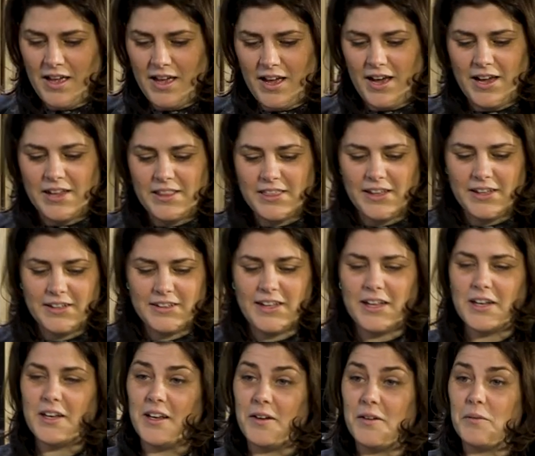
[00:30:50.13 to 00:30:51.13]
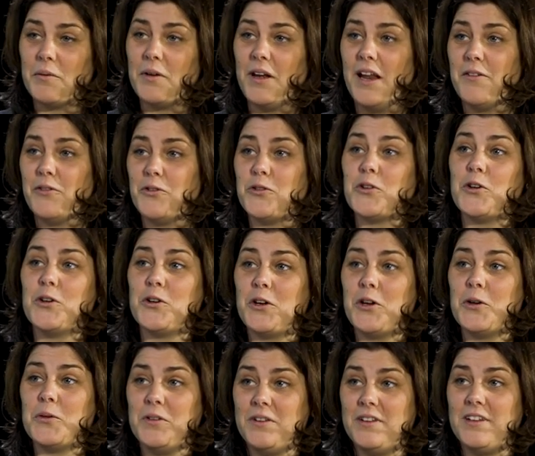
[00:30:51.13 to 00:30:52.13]
I think that we'll have to
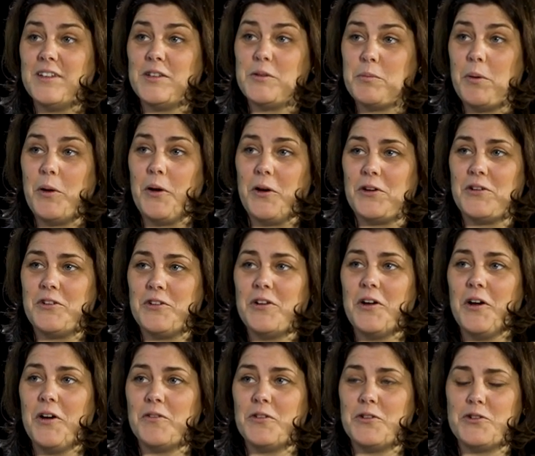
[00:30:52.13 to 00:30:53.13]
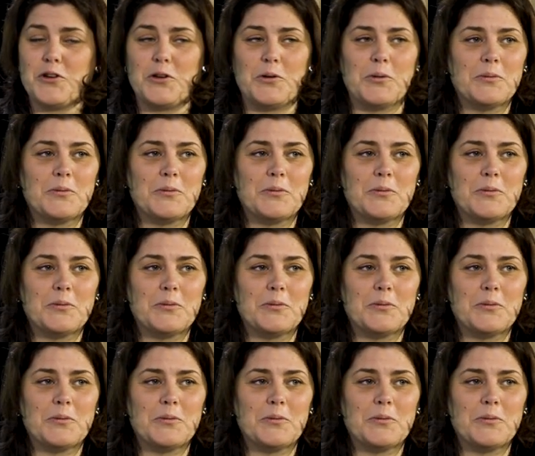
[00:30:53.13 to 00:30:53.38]
conclude this part of the show.